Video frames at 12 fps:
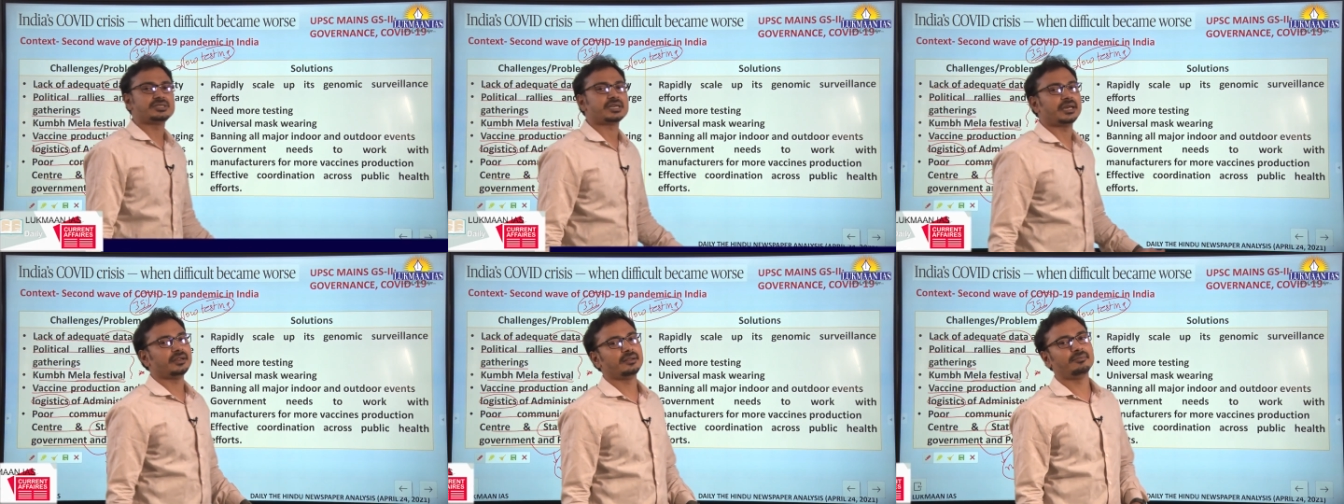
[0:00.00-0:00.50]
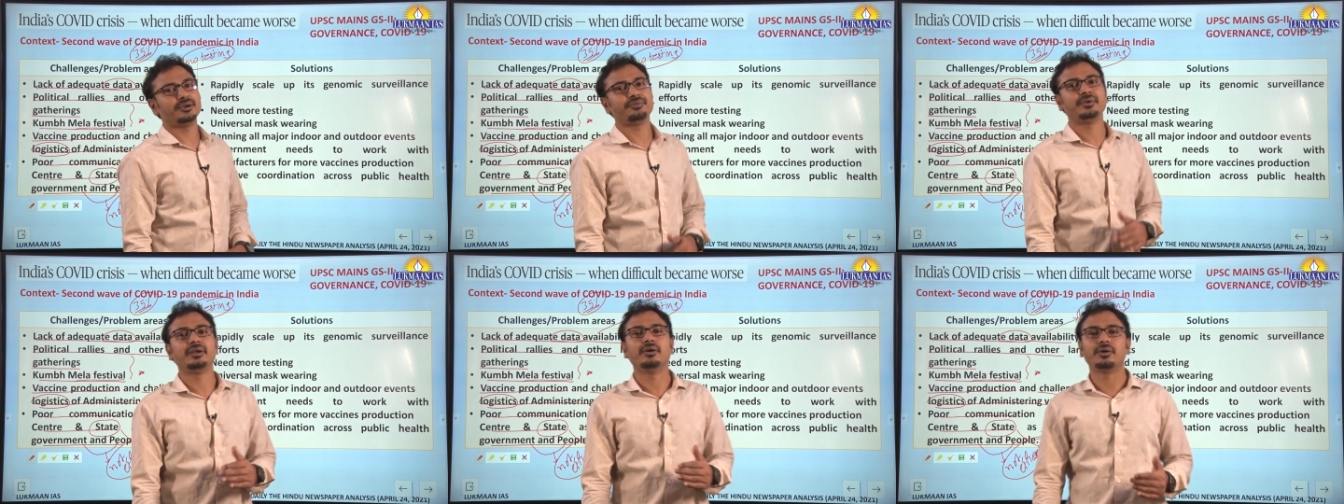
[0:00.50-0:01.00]
channel
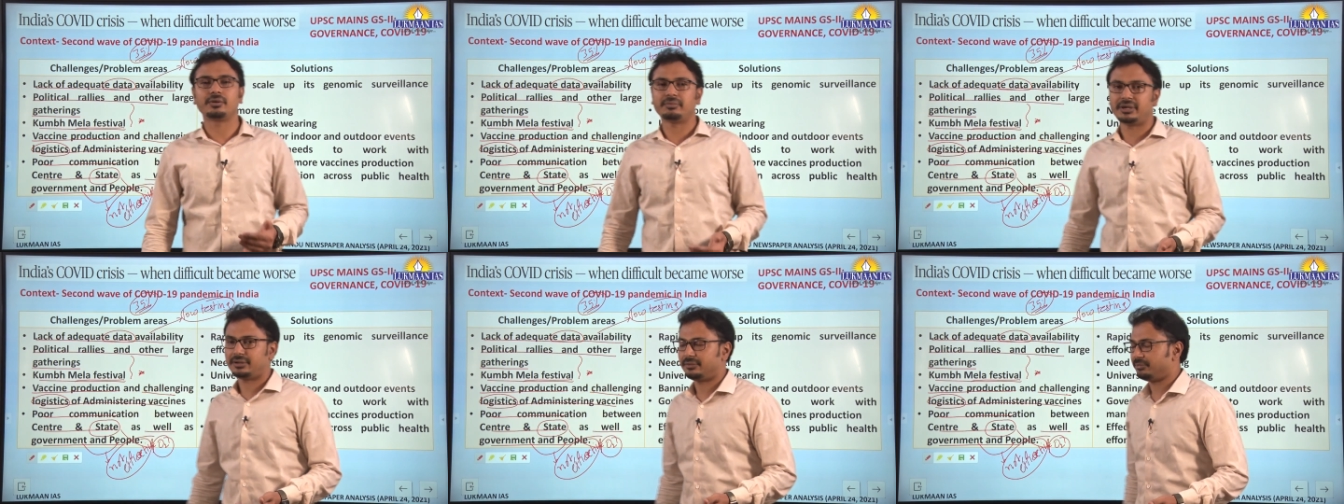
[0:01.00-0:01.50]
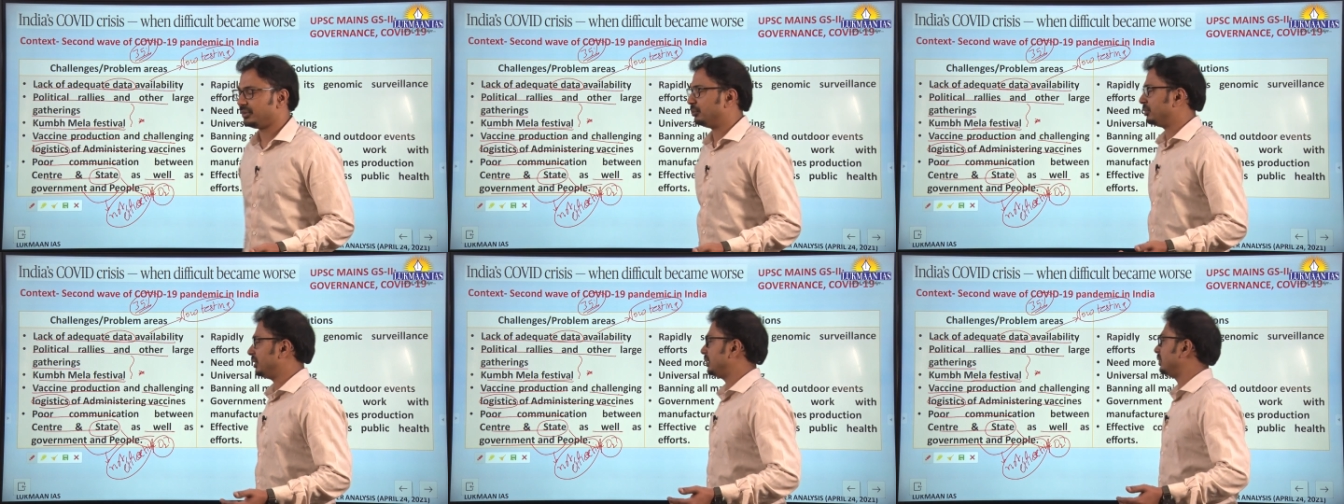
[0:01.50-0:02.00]
between government and
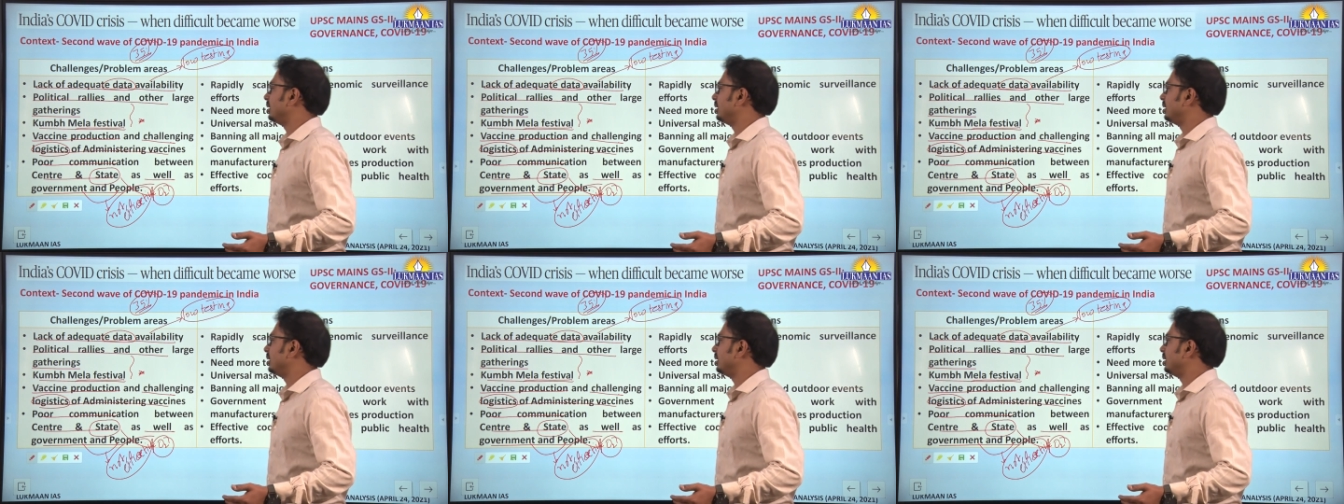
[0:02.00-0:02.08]
people,